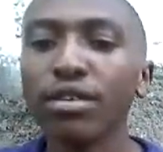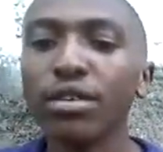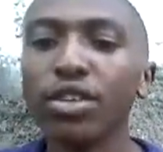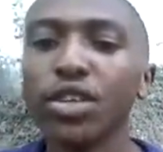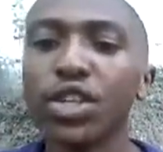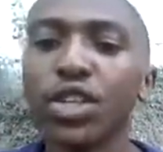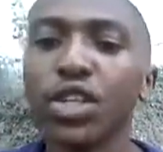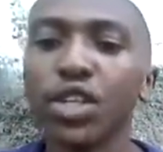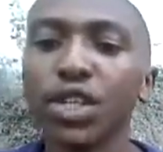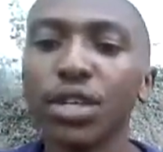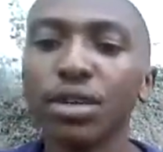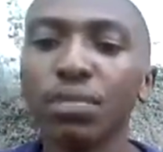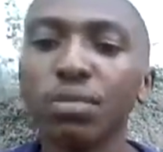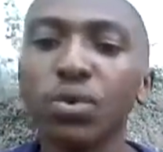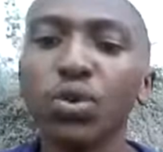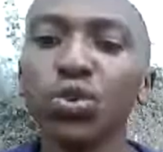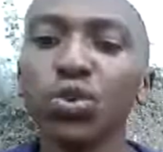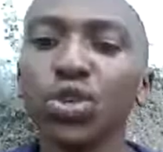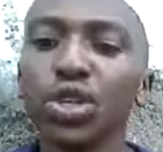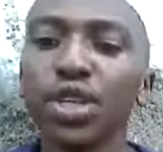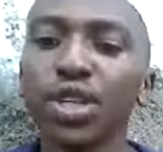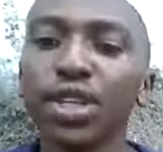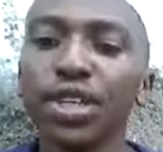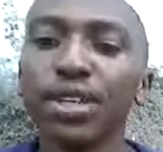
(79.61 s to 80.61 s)

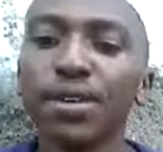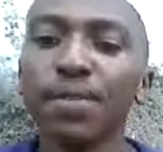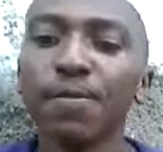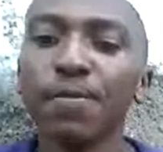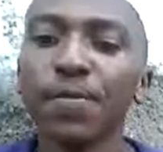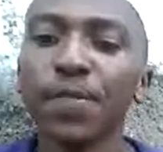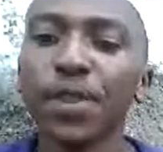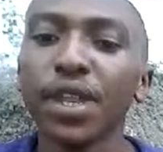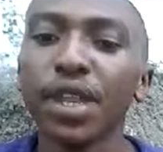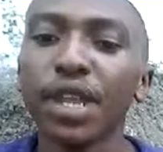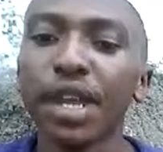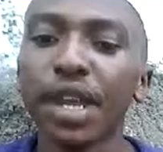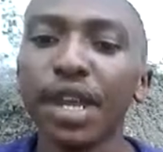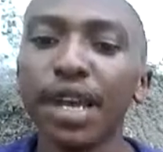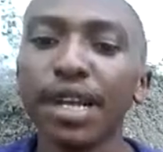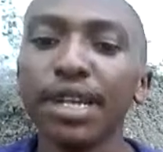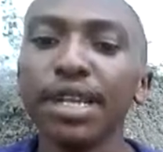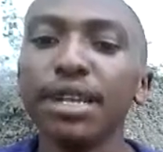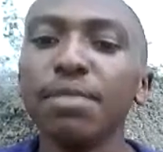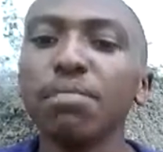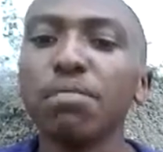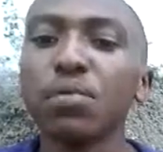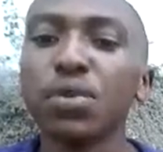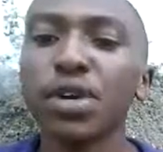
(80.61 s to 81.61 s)
distributed, and
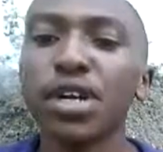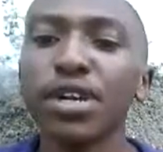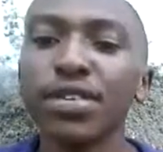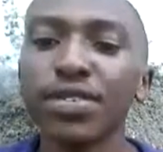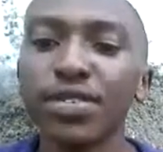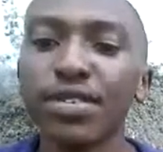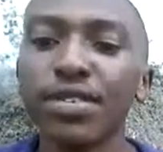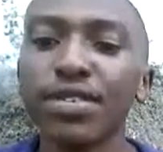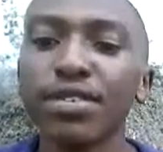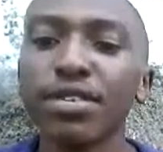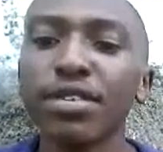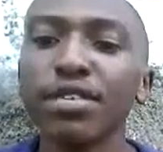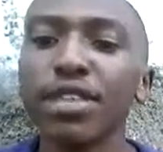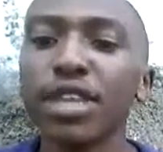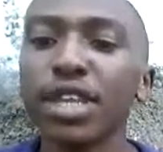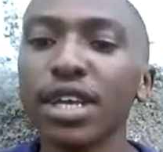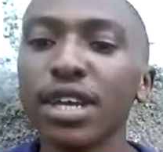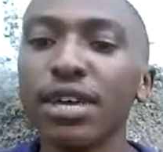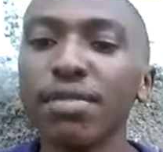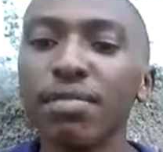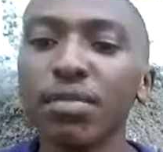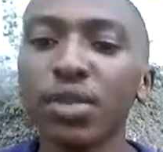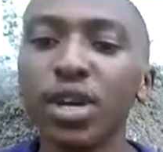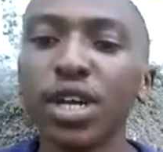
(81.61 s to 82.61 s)
the prices of
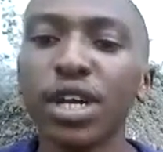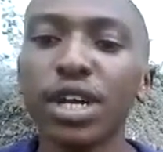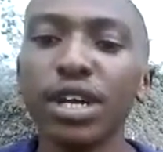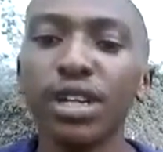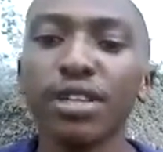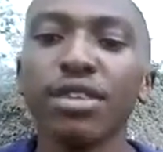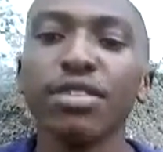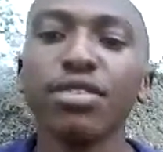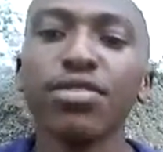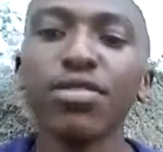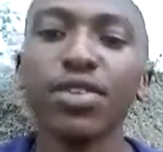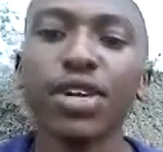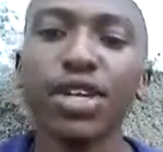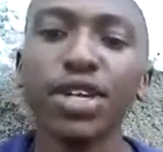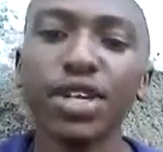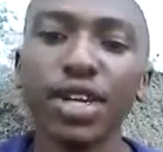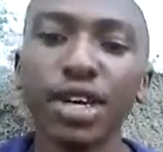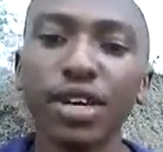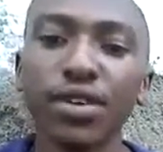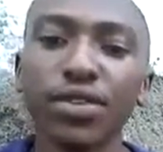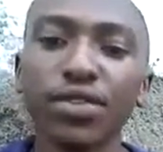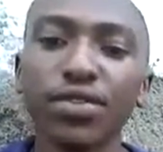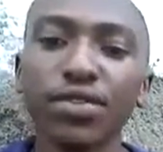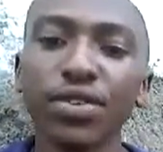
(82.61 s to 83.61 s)
them in different
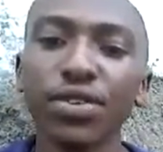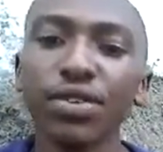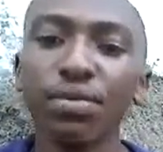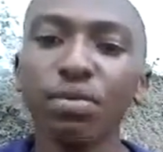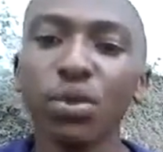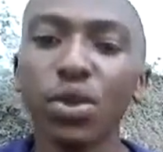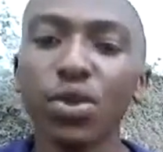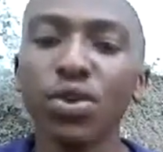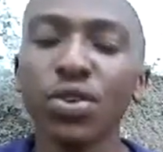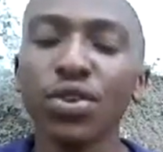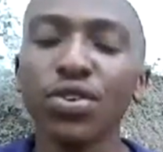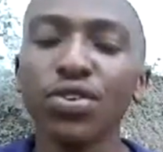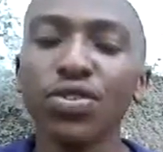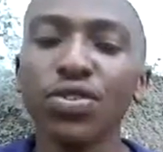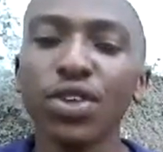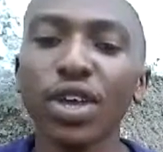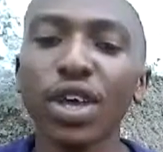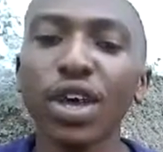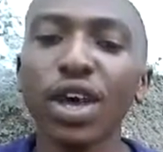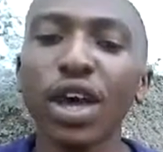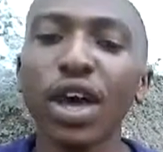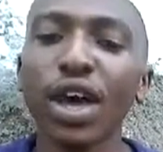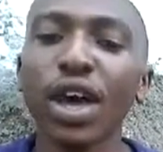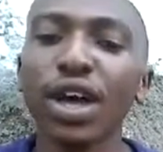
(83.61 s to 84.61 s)
countries, because
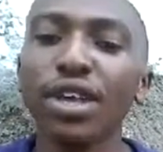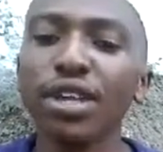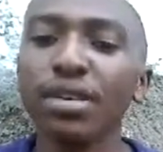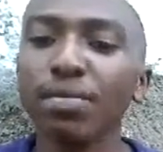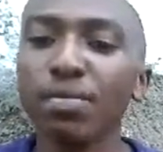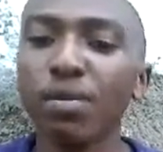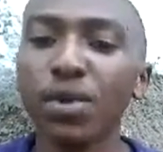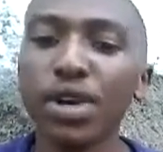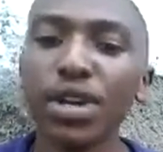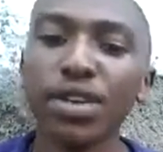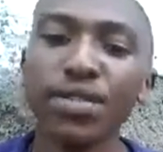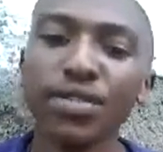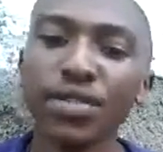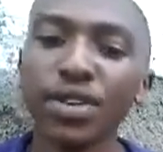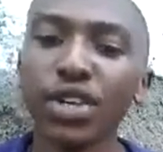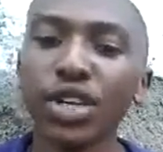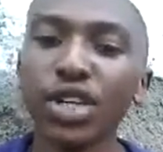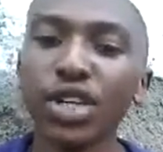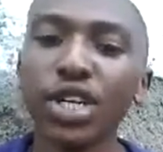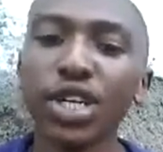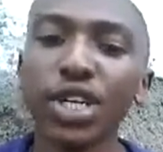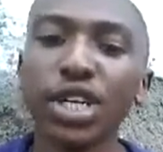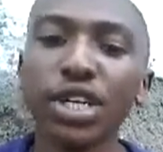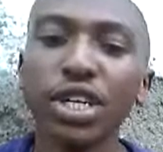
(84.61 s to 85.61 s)
the price in
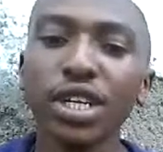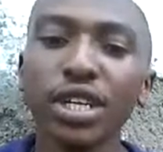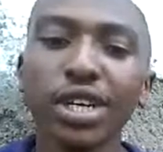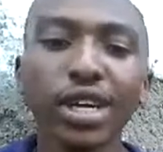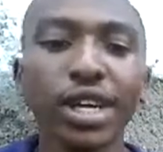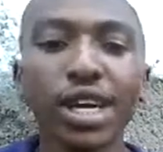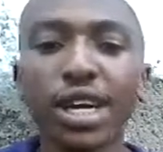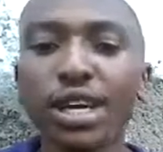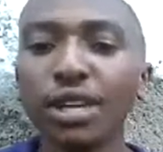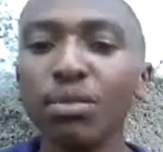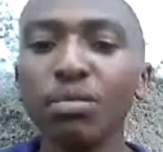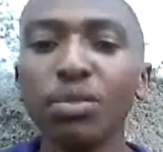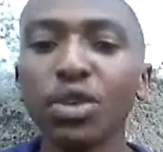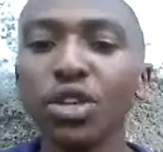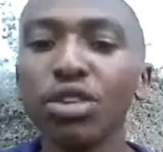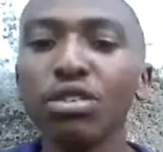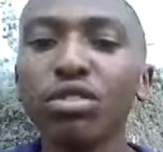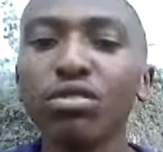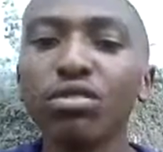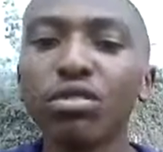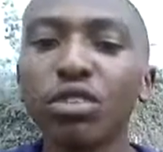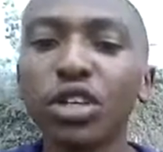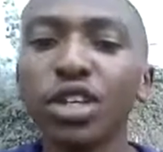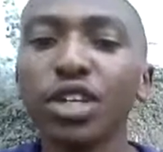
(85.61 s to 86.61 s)
China can be
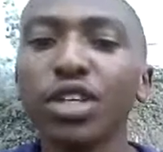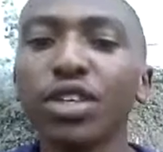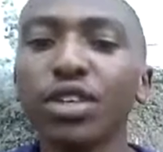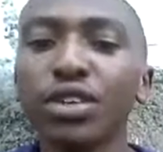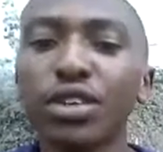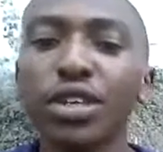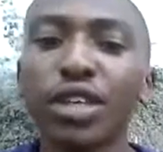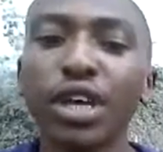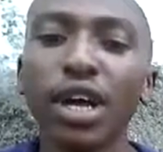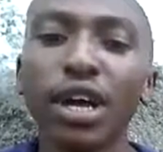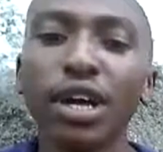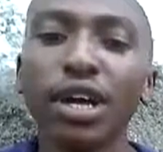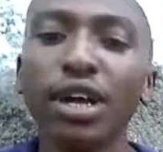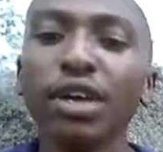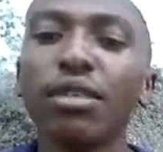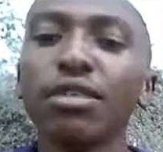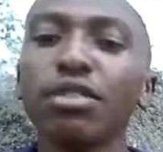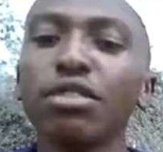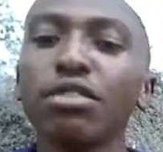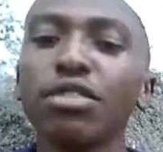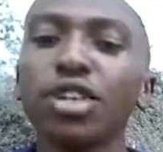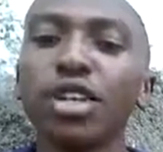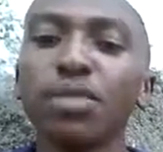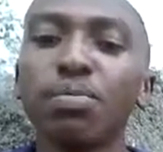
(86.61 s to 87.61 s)
different
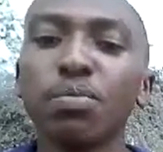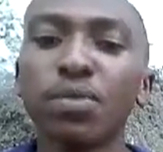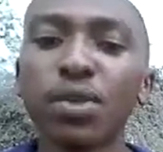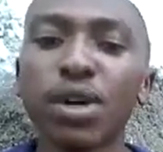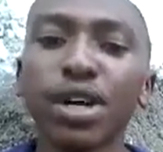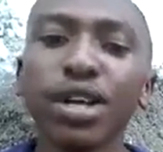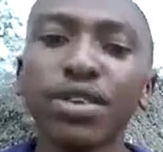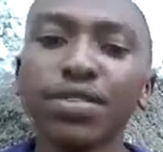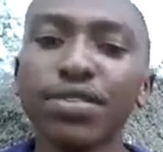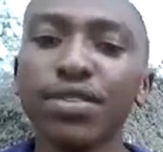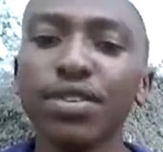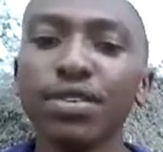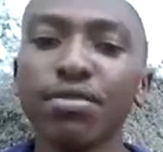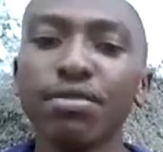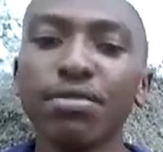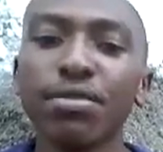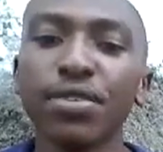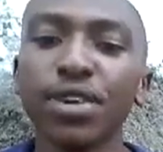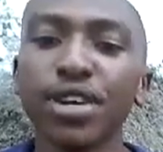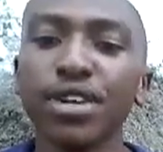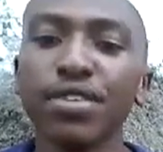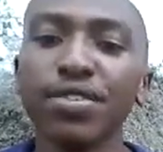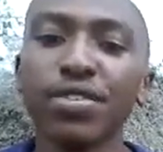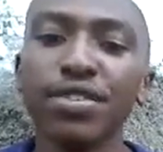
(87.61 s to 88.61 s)
with the price in
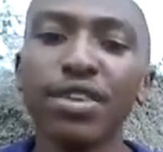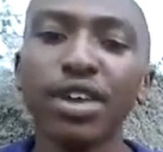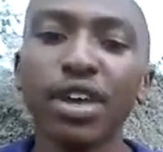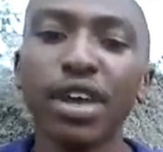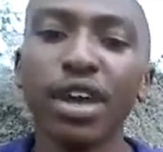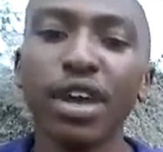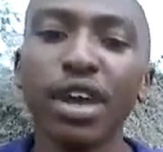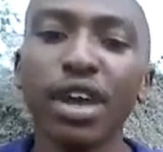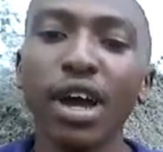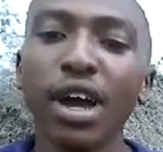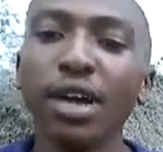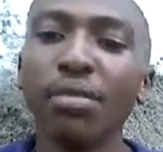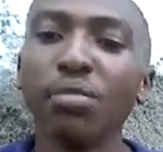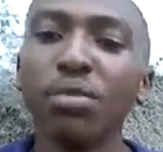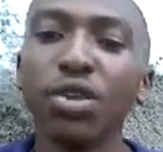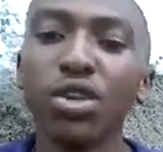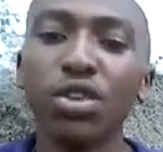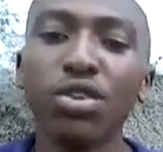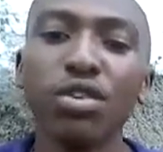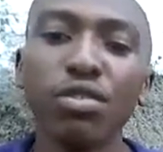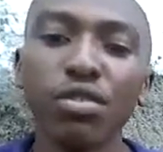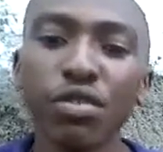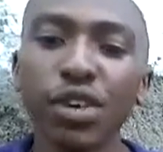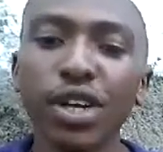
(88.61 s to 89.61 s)
France, and be
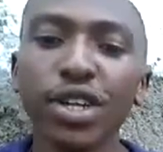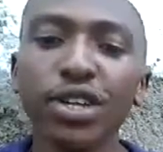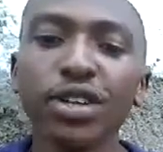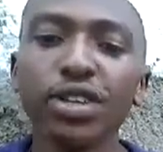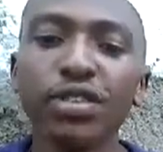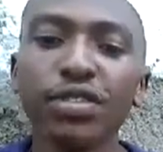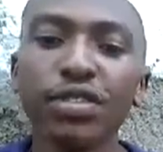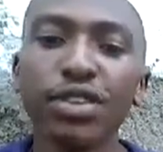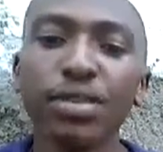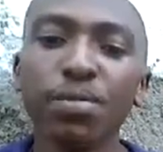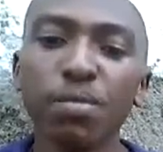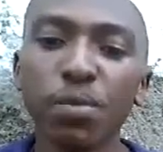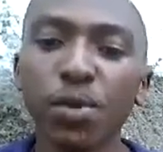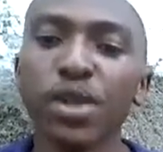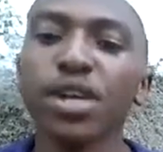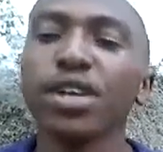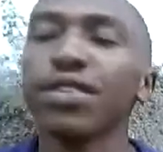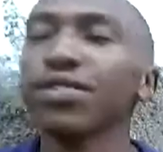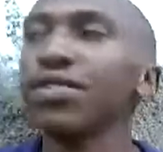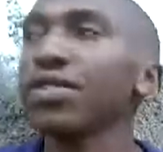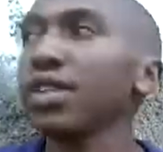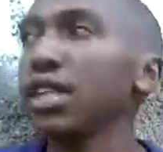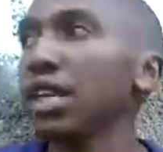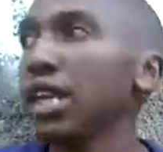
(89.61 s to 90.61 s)
different with the
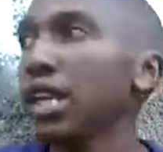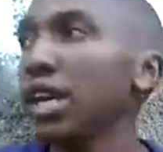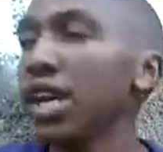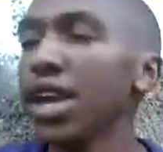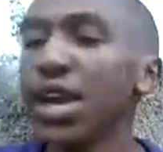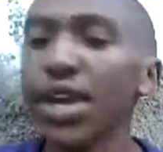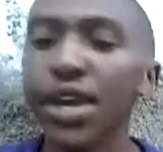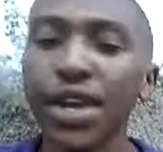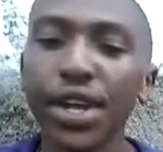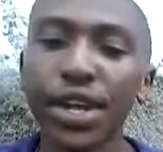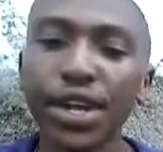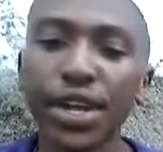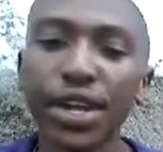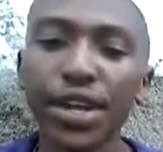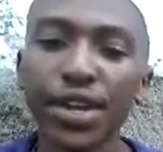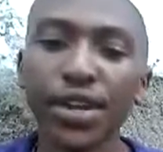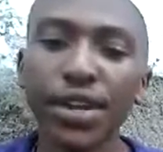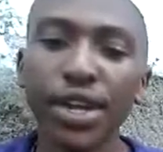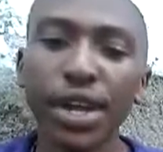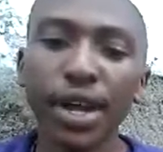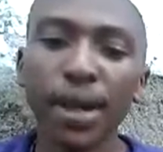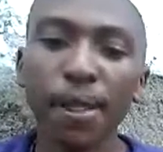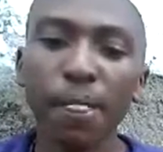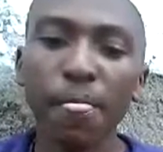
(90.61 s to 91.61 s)
price in
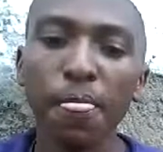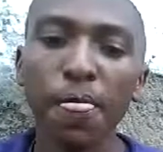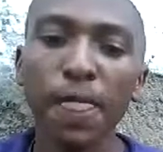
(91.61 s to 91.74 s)
India.